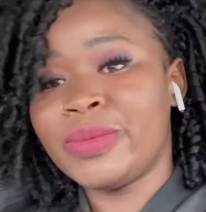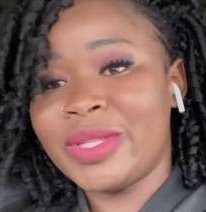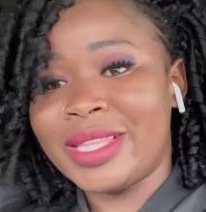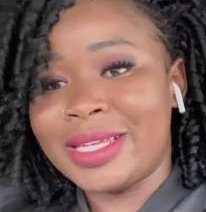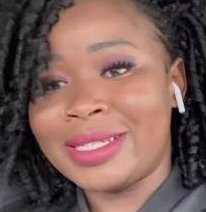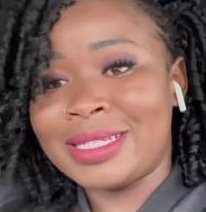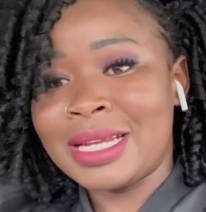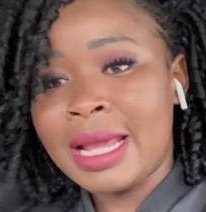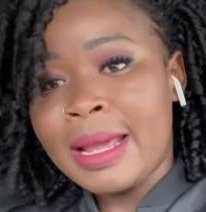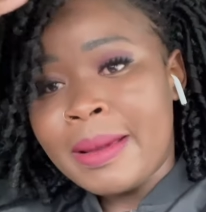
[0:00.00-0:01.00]
with it.
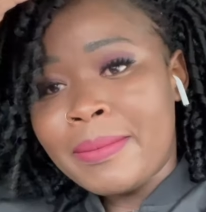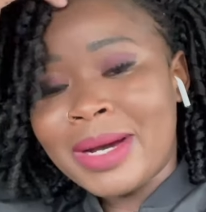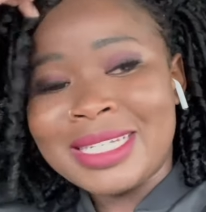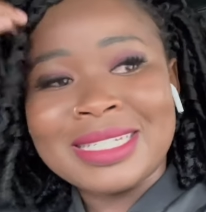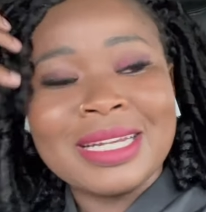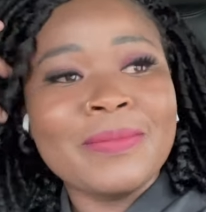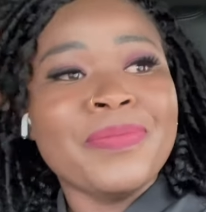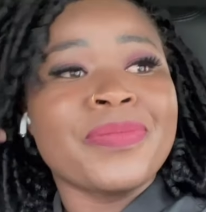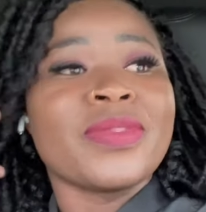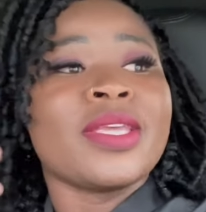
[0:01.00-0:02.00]
No, but
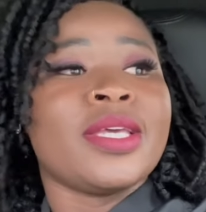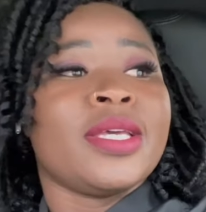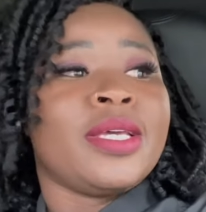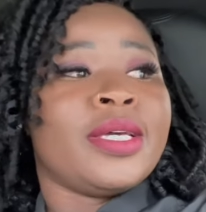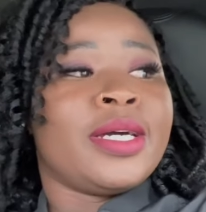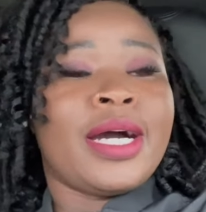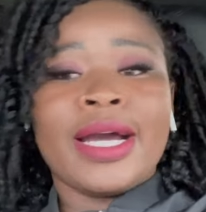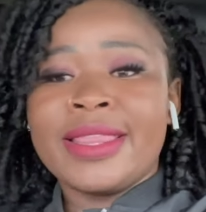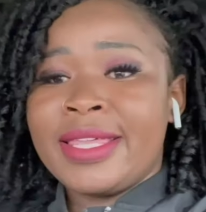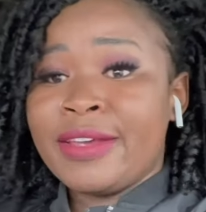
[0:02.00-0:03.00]
no. I
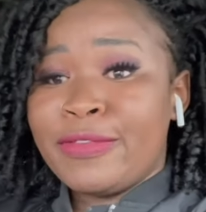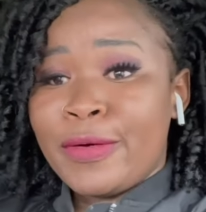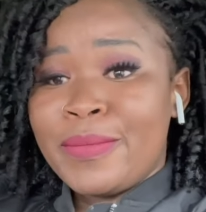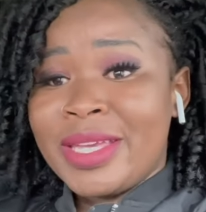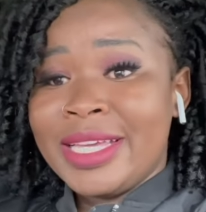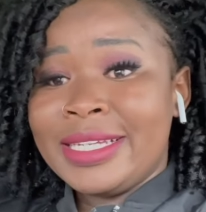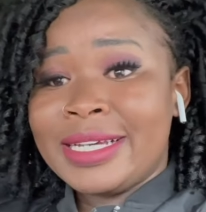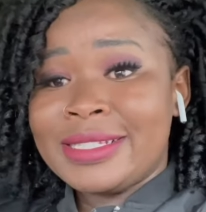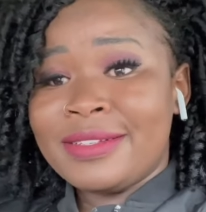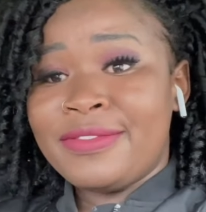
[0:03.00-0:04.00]
think for me, it
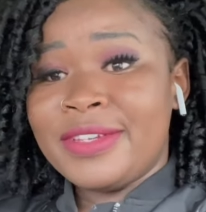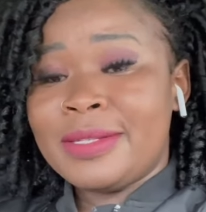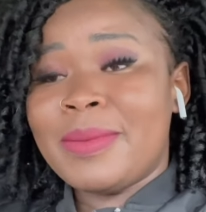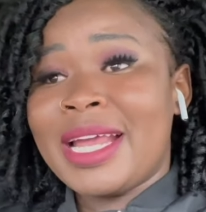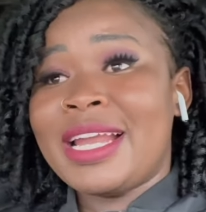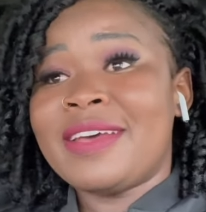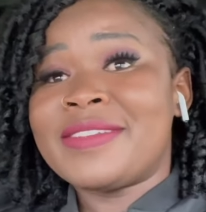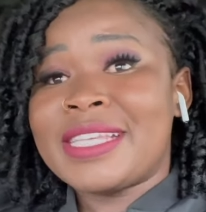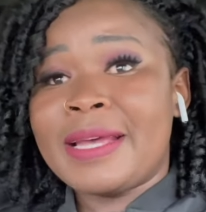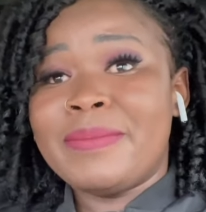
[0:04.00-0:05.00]
doesn't fit my
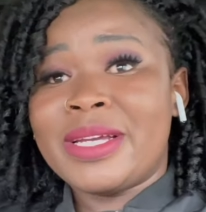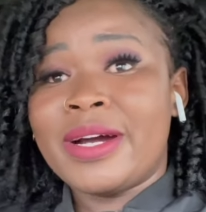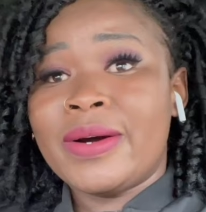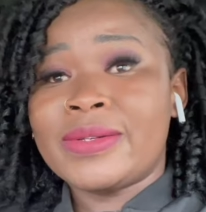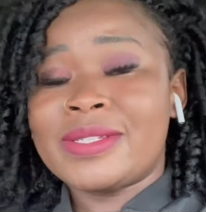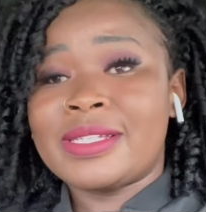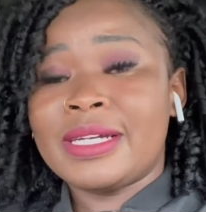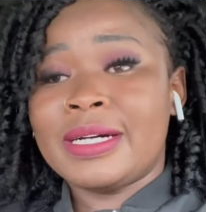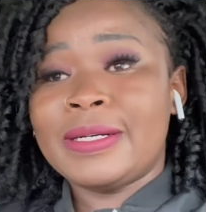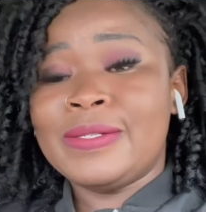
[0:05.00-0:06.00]
lifestyle because,
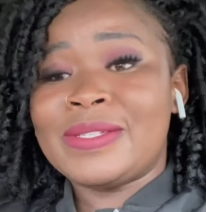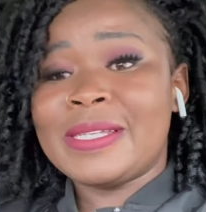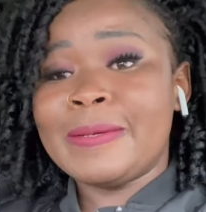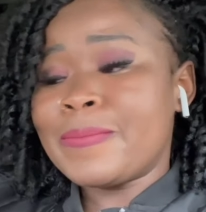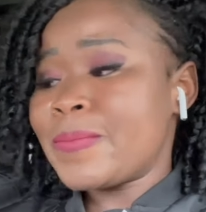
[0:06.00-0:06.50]
you see,